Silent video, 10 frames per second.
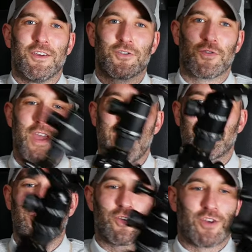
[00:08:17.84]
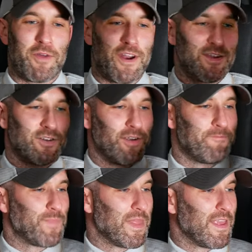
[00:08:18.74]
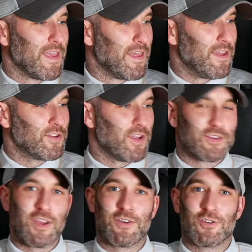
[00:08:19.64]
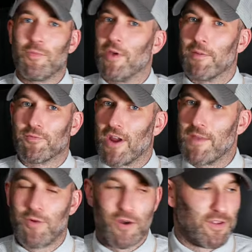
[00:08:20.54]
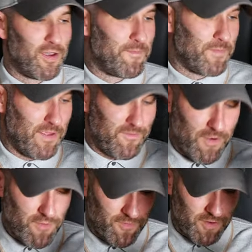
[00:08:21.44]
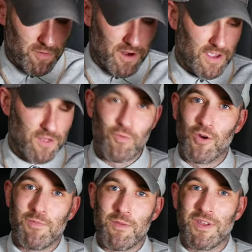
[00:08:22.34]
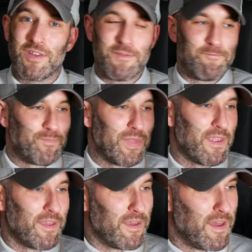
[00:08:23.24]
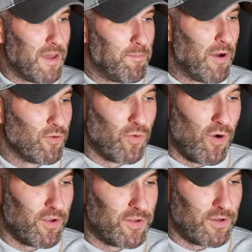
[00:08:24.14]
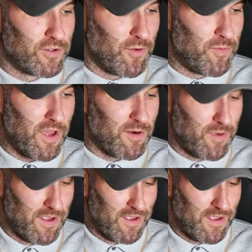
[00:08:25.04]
So yeah, just to summarise, this is a superb tripod. Value for money, won't be beaten. Build quality is superb.